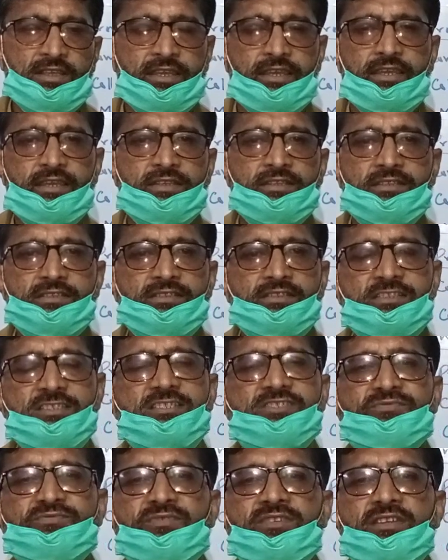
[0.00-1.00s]
And in
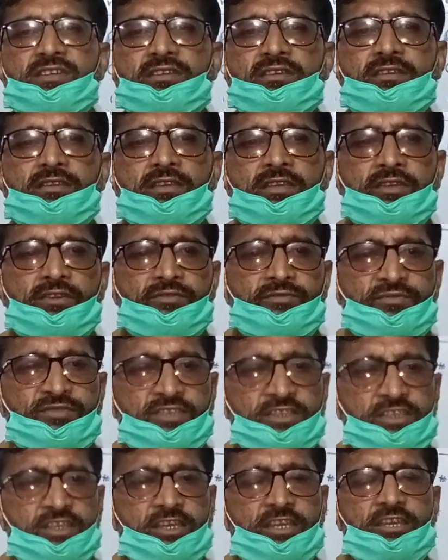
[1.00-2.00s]
this way,
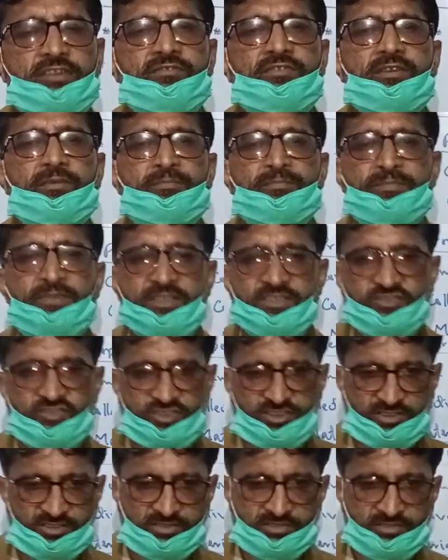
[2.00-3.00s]
we have a
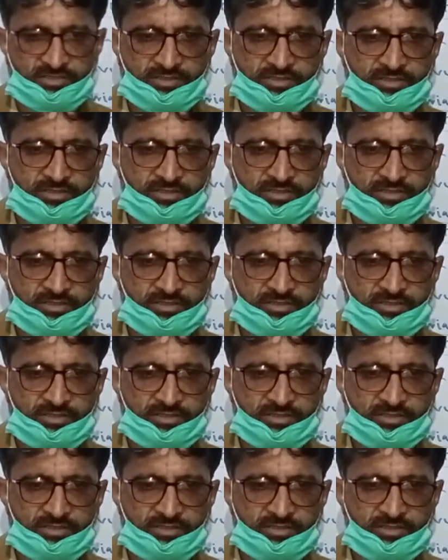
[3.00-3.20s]
bitch.